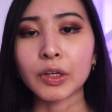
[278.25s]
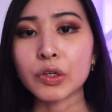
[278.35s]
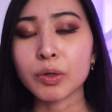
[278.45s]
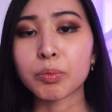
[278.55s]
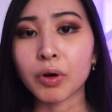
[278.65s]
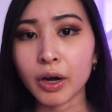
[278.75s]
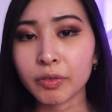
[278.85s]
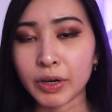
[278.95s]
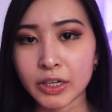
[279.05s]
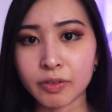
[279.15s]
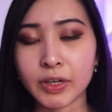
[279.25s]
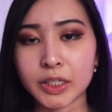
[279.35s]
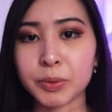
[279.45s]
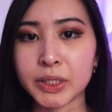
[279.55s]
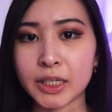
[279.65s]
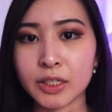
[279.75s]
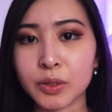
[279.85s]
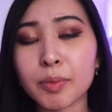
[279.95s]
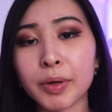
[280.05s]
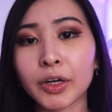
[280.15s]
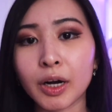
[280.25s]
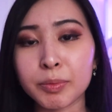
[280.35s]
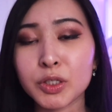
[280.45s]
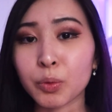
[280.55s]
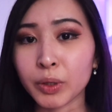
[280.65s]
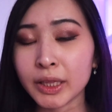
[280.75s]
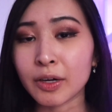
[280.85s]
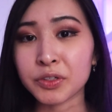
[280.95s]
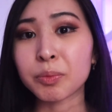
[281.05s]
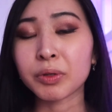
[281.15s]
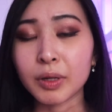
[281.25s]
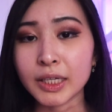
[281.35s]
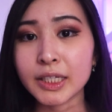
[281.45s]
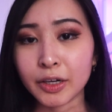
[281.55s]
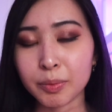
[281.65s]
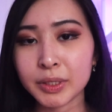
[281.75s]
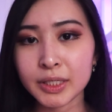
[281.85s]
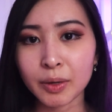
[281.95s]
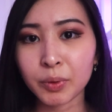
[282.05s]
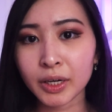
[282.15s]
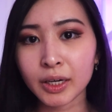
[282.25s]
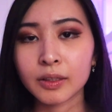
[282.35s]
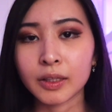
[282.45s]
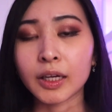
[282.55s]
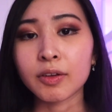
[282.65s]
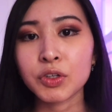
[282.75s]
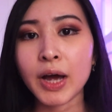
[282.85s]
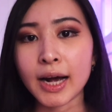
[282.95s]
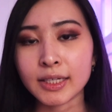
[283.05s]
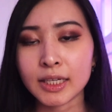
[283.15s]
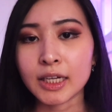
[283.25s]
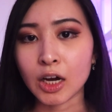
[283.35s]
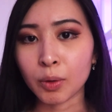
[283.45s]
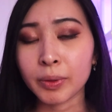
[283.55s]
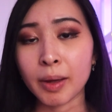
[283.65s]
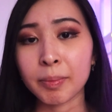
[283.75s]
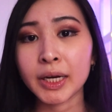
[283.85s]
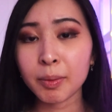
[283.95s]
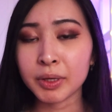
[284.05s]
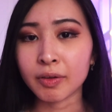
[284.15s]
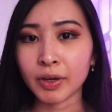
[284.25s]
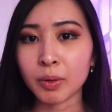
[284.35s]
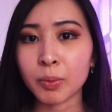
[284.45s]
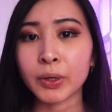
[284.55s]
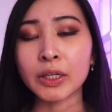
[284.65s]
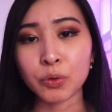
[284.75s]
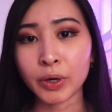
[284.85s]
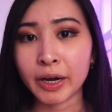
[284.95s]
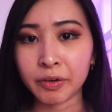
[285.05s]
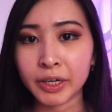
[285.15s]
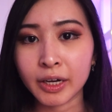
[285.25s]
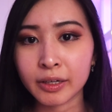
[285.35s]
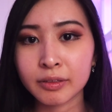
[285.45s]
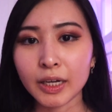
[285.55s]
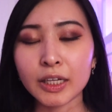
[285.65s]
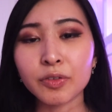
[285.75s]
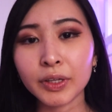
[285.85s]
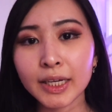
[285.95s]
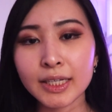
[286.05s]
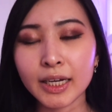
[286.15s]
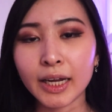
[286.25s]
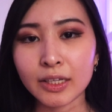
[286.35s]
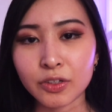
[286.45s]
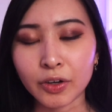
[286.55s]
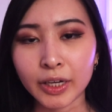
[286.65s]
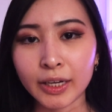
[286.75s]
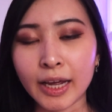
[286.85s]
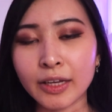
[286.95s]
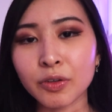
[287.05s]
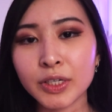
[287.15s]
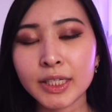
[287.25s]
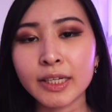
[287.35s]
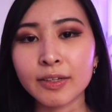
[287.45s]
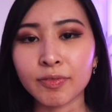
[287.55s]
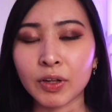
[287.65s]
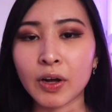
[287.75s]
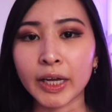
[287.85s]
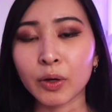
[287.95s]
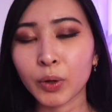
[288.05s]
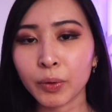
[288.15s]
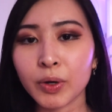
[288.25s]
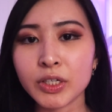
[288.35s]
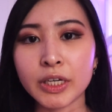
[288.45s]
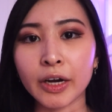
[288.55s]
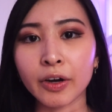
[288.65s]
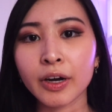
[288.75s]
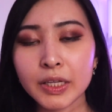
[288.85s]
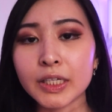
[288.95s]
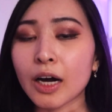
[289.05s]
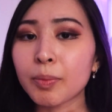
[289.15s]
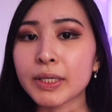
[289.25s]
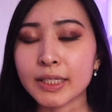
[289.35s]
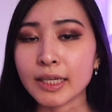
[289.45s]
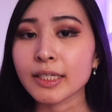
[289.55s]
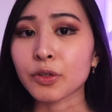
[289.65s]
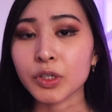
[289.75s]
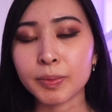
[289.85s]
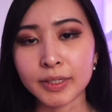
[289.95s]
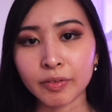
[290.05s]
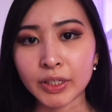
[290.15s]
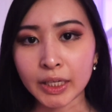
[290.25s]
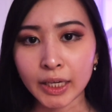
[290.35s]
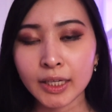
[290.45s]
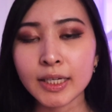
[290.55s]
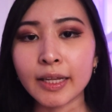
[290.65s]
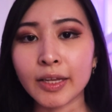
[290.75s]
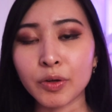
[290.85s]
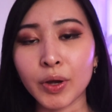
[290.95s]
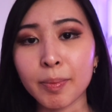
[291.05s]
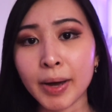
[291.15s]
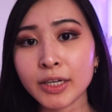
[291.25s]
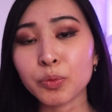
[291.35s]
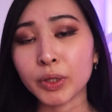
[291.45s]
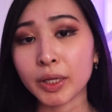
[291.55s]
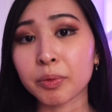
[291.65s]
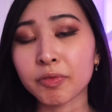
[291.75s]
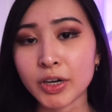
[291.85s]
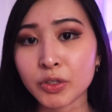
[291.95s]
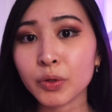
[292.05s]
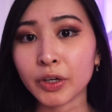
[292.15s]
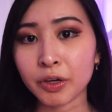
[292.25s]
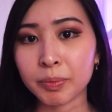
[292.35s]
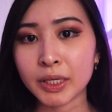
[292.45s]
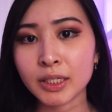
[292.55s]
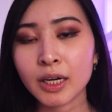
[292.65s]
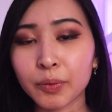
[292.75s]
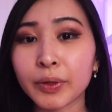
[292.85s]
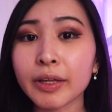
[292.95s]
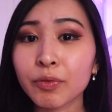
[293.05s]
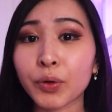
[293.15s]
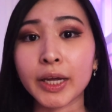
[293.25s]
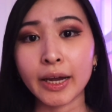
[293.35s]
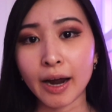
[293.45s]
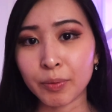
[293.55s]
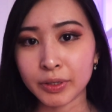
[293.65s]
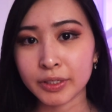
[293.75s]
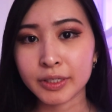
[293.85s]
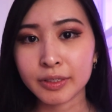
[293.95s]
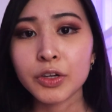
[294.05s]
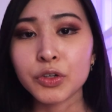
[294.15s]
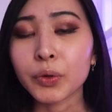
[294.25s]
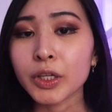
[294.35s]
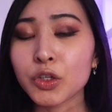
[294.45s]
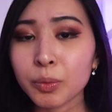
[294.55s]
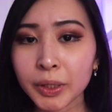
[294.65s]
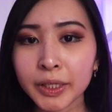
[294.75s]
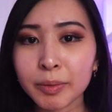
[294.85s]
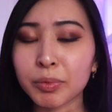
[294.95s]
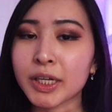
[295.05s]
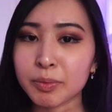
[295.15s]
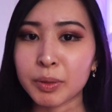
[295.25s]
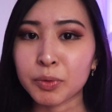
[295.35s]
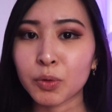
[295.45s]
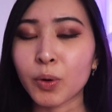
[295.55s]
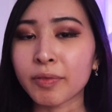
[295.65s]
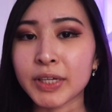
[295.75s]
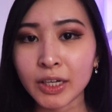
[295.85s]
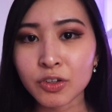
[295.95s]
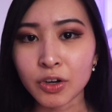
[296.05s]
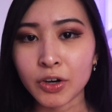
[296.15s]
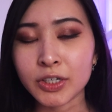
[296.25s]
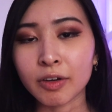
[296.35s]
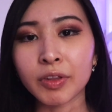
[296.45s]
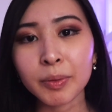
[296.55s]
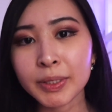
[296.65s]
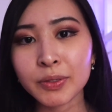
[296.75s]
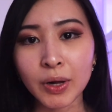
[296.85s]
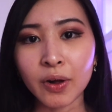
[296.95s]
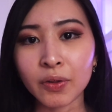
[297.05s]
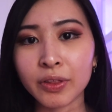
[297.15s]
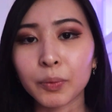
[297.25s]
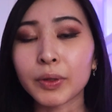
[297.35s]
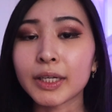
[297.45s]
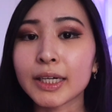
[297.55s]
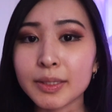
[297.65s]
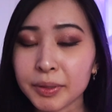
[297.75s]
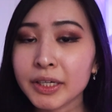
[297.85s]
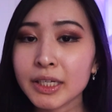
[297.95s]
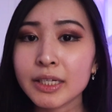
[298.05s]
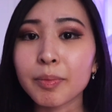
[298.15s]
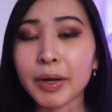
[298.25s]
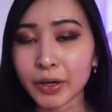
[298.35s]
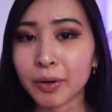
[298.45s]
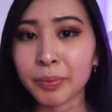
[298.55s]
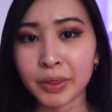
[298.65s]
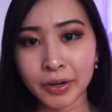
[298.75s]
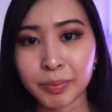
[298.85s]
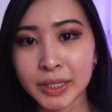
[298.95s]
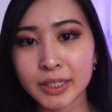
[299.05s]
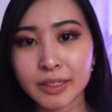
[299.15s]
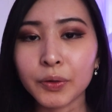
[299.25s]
There's a broad range of expertise in BetterHelp's 20,000 plus therapist network that gives you access to help that may not be available in your area. It's really easy to get started and you just need to fill out a quick questionnaire to help assess your specific needs and then you get matched with a professional therapist within 48 hours. Join the 2 million plus people who have taken charge of their mental health with an experienced BetterHelp therapist.